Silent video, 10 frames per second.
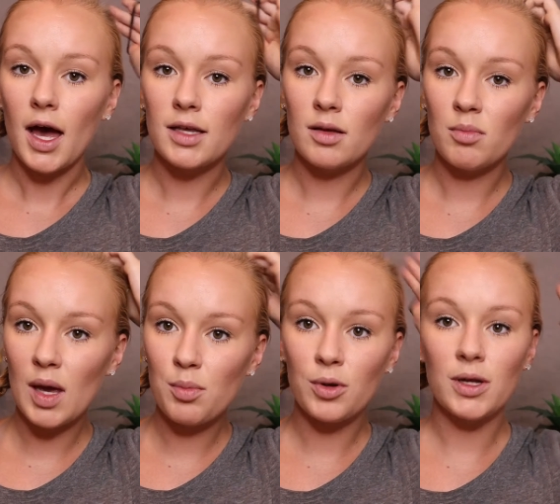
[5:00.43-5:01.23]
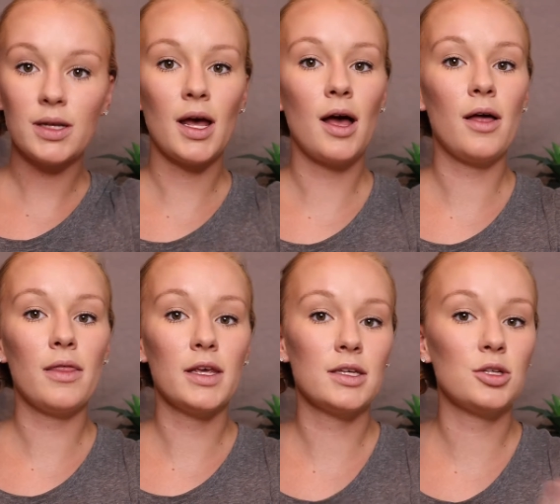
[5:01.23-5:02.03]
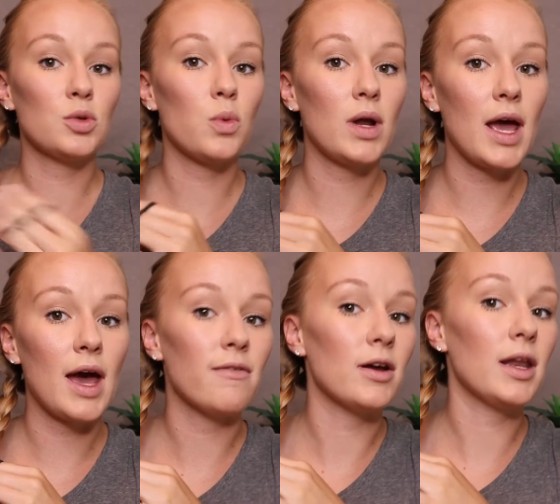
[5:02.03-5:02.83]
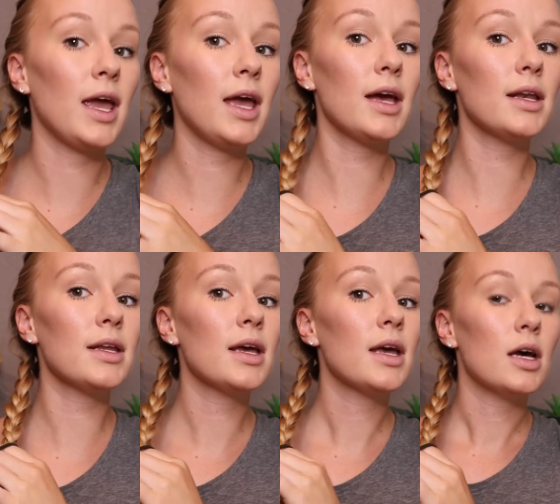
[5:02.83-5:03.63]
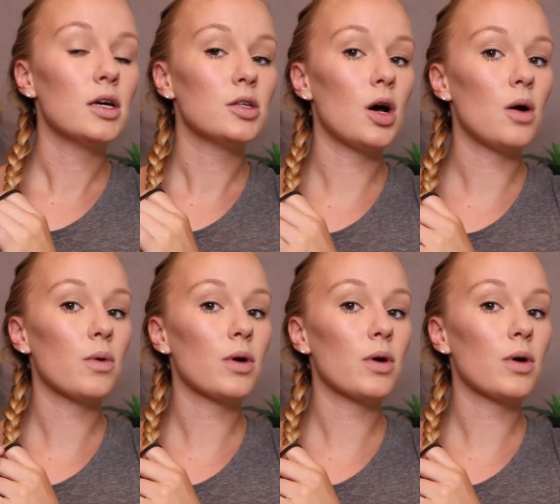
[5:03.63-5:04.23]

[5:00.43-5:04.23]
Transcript: as a main ponytail. This is just what I have on hand. So